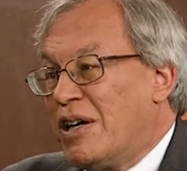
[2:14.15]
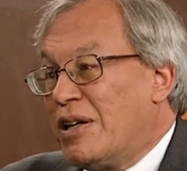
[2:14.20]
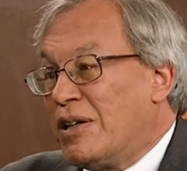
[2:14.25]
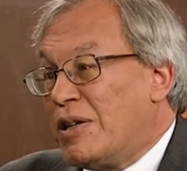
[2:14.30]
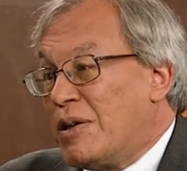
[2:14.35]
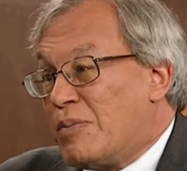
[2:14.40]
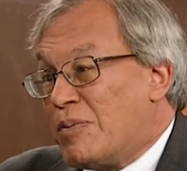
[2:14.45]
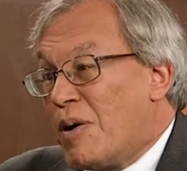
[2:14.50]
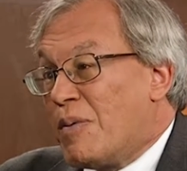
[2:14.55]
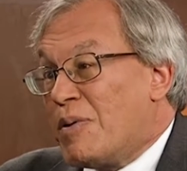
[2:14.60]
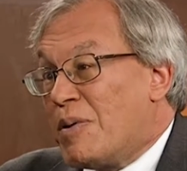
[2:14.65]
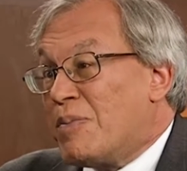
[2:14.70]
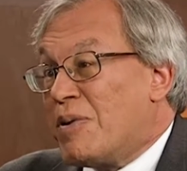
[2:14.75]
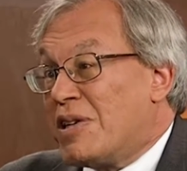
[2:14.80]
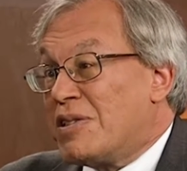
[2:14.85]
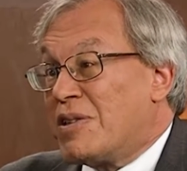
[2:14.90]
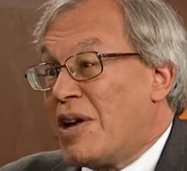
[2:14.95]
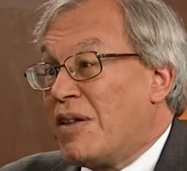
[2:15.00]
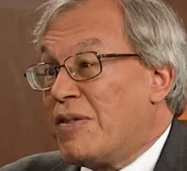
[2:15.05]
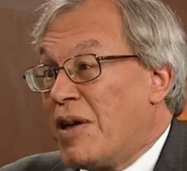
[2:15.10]
The appropriate
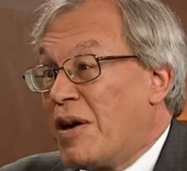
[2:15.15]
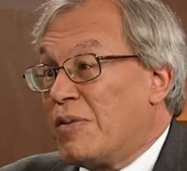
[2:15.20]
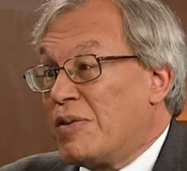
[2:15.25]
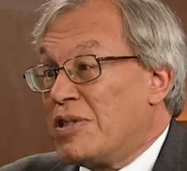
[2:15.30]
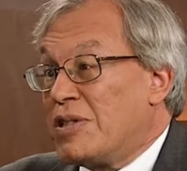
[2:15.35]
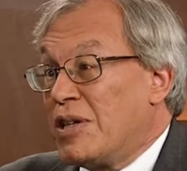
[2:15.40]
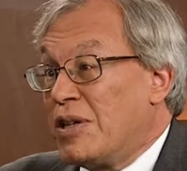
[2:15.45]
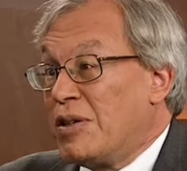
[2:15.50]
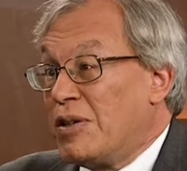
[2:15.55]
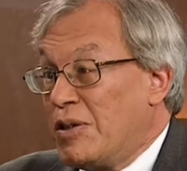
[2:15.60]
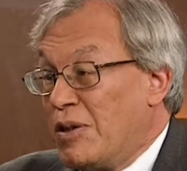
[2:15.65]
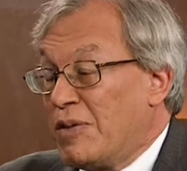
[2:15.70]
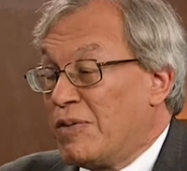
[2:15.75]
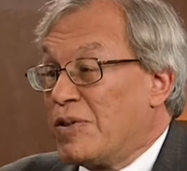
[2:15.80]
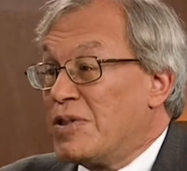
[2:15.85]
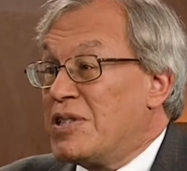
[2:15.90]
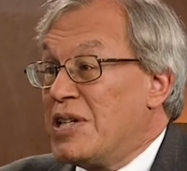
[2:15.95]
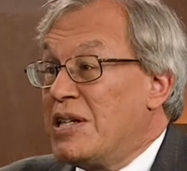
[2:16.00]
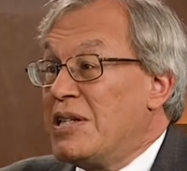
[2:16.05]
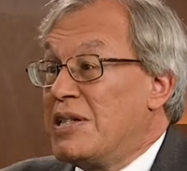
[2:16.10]
punishment, I thought, was
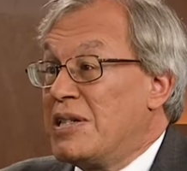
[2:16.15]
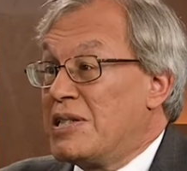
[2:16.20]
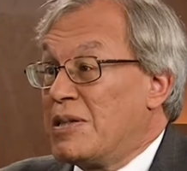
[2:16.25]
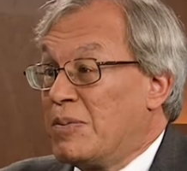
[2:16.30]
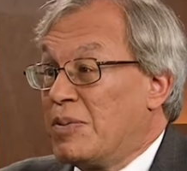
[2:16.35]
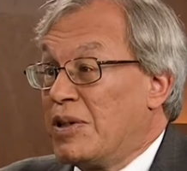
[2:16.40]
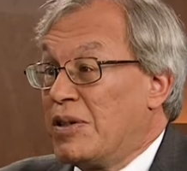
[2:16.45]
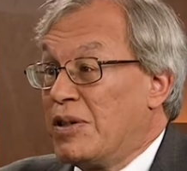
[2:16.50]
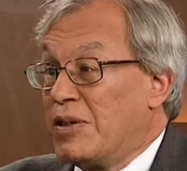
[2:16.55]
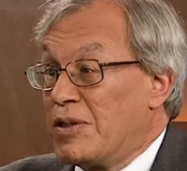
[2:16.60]
university discipline.